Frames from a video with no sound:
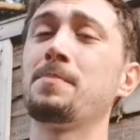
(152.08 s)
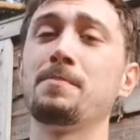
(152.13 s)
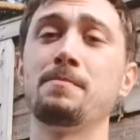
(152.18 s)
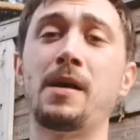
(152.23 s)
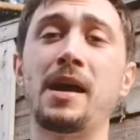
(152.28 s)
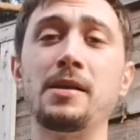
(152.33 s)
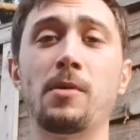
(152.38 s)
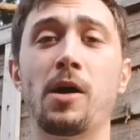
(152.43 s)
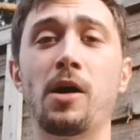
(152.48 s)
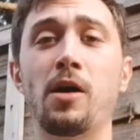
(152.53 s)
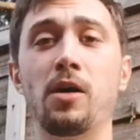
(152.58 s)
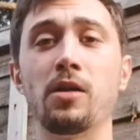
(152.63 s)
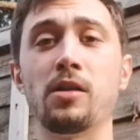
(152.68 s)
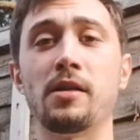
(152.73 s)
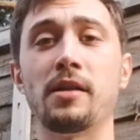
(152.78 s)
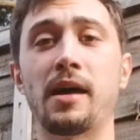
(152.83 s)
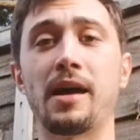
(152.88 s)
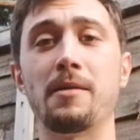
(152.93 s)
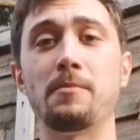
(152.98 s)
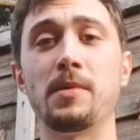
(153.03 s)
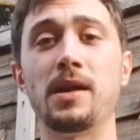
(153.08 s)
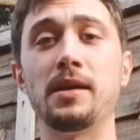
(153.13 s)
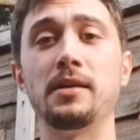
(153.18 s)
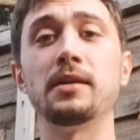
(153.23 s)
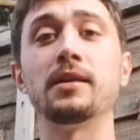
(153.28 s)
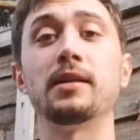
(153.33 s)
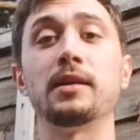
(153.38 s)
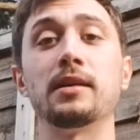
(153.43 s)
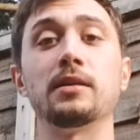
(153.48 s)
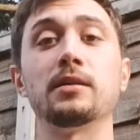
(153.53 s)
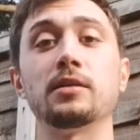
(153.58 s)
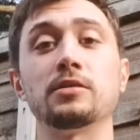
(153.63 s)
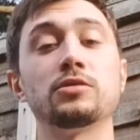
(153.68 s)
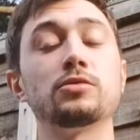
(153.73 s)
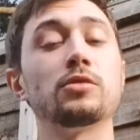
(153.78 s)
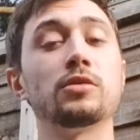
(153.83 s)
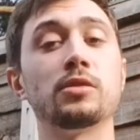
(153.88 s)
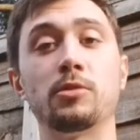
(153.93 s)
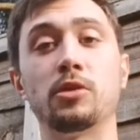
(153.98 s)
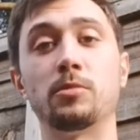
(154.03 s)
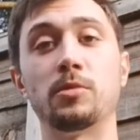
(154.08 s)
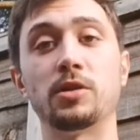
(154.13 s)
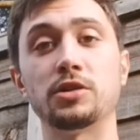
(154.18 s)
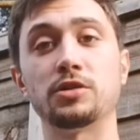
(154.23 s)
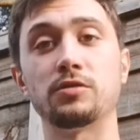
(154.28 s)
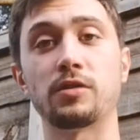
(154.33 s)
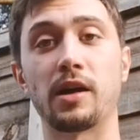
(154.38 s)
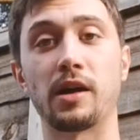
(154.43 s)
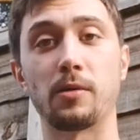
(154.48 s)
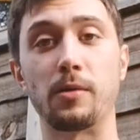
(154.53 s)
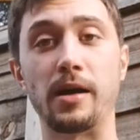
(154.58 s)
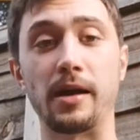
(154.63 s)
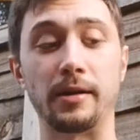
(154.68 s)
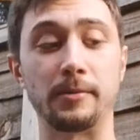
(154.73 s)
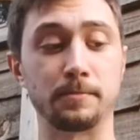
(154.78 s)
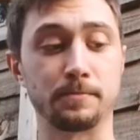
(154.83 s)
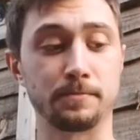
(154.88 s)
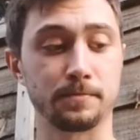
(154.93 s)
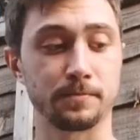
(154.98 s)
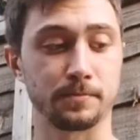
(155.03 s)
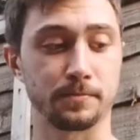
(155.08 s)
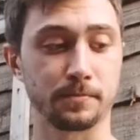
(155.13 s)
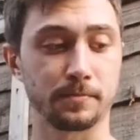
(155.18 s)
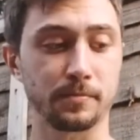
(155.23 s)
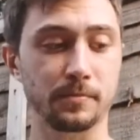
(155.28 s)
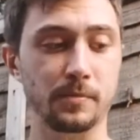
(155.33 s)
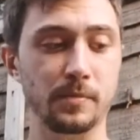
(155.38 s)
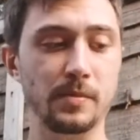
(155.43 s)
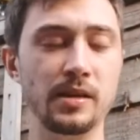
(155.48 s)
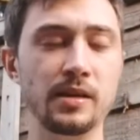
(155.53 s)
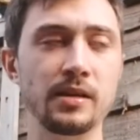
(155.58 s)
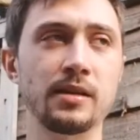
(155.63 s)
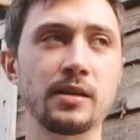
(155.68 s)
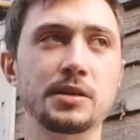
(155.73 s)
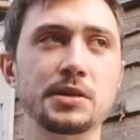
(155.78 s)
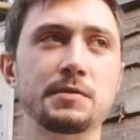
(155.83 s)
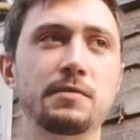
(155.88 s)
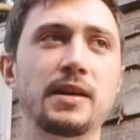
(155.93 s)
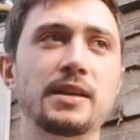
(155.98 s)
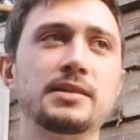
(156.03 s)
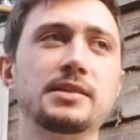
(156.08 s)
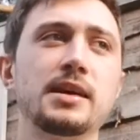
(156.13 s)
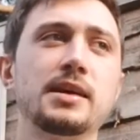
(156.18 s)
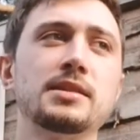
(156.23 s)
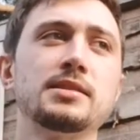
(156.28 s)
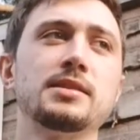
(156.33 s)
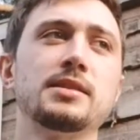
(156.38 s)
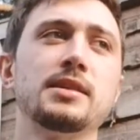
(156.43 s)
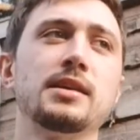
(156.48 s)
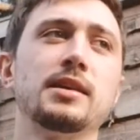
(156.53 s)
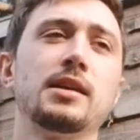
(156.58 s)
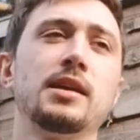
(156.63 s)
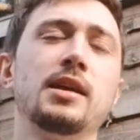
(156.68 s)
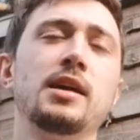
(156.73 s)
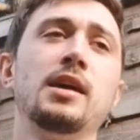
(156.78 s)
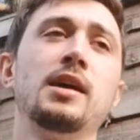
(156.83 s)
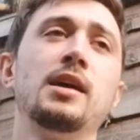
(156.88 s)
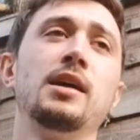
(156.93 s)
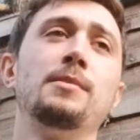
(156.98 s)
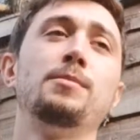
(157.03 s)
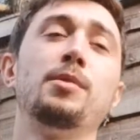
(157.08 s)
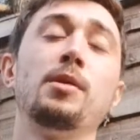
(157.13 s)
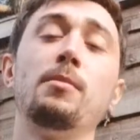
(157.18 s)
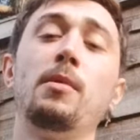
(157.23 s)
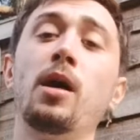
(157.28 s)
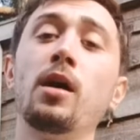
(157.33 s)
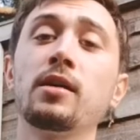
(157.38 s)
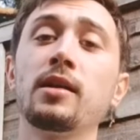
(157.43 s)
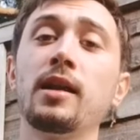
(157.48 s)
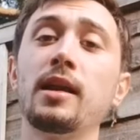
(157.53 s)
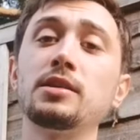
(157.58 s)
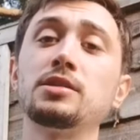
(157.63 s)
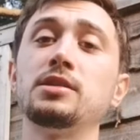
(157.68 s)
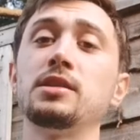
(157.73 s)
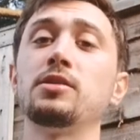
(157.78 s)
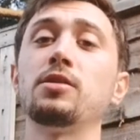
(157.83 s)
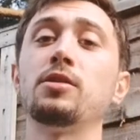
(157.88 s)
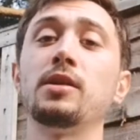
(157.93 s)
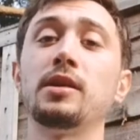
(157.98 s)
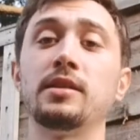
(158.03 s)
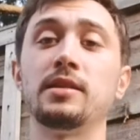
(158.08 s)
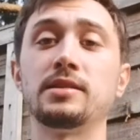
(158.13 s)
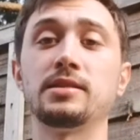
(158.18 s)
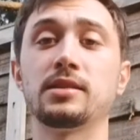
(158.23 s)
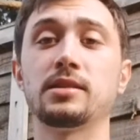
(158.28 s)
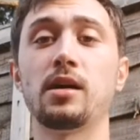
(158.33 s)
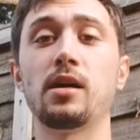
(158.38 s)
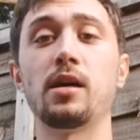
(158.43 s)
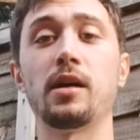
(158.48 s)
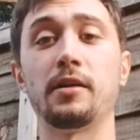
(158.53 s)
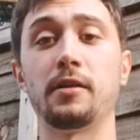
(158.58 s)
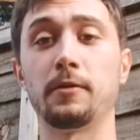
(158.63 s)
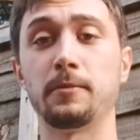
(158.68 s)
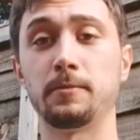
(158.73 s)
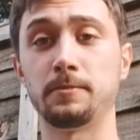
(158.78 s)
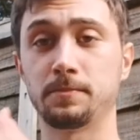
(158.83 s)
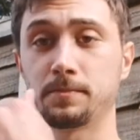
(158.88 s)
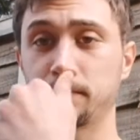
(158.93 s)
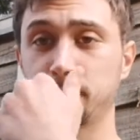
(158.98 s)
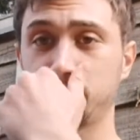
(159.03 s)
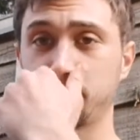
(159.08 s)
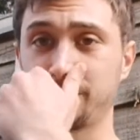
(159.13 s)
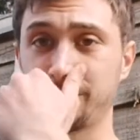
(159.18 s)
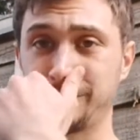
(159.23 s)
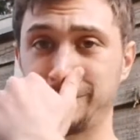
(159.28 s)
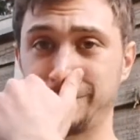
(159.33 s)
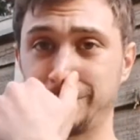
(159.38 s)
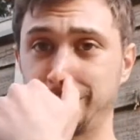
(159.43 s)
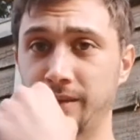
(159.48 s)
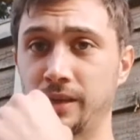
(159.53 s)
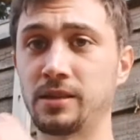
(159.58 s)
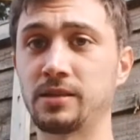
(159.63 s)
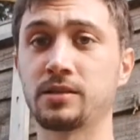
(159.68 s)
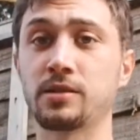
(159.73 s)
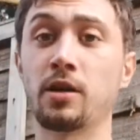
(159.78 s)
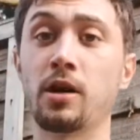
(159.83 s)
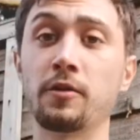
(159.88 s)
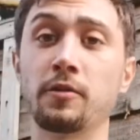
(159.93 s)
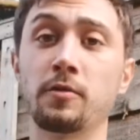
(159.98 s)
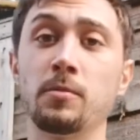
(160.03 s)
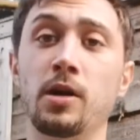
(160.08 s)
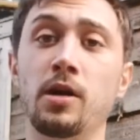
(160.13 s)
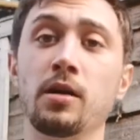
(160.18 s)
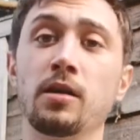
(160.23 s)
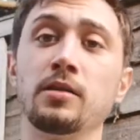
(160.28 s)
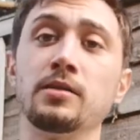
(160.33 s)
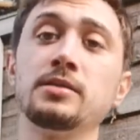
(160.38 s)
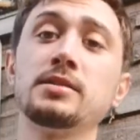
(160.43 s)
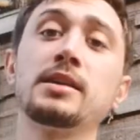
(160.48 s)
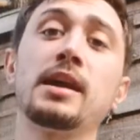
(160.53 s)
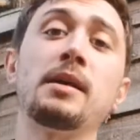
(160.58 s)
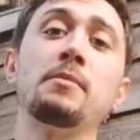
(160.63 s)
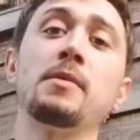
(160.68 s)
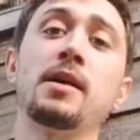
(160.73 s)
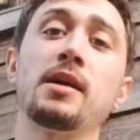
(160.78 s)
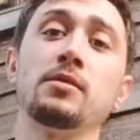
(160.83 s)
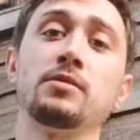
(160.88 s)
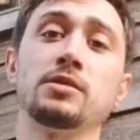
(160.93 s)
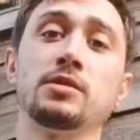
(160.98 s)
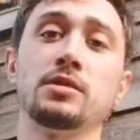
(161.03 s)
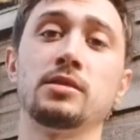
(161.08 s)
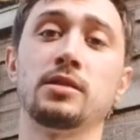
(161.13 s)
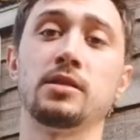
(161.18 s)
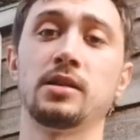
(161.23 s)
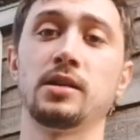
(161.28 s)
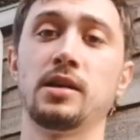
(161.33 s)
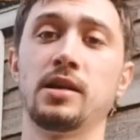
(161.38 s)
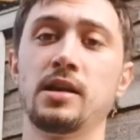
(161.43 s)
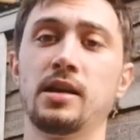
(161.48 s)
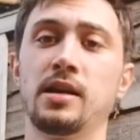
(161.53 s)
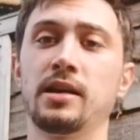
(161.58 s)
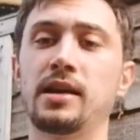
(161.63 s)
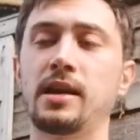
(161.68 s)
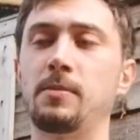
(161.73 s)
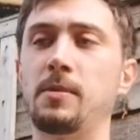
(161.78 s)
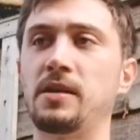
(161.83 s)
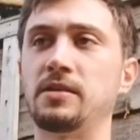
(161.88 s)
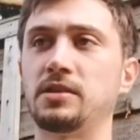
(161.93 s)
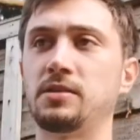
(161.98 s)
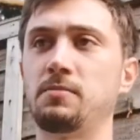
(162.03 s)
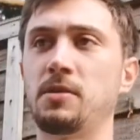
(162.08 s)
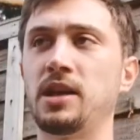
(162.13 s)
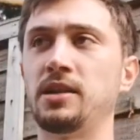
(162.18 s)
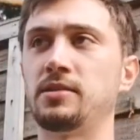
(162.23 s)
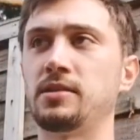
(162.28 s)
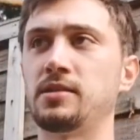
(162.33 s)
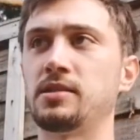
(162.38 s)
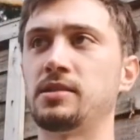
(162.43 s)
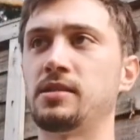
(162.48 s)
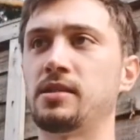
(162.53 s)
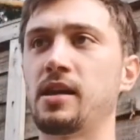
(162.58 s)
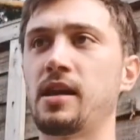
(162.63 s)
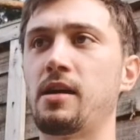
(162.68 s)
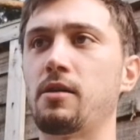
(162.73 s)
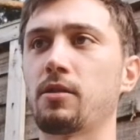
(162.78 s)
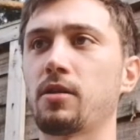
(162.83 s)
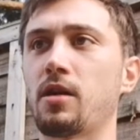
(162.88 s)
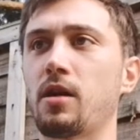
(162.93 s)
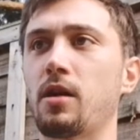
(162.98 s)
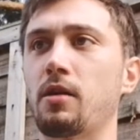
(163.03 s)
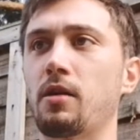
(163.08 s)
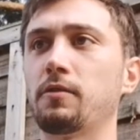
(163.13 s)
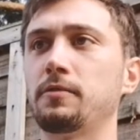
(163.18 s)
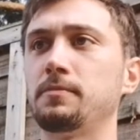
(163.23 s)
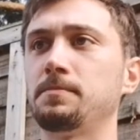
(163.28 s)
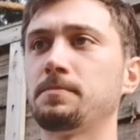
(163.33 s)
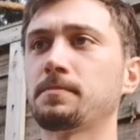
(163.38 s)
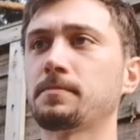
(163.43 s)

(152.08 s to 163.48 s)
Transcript: made my holiday immediately. I saw them almost straight away. That was fantastic. But my uncle actually got in this guide. This guy from Holland came down to came down to meet us in the Algarve,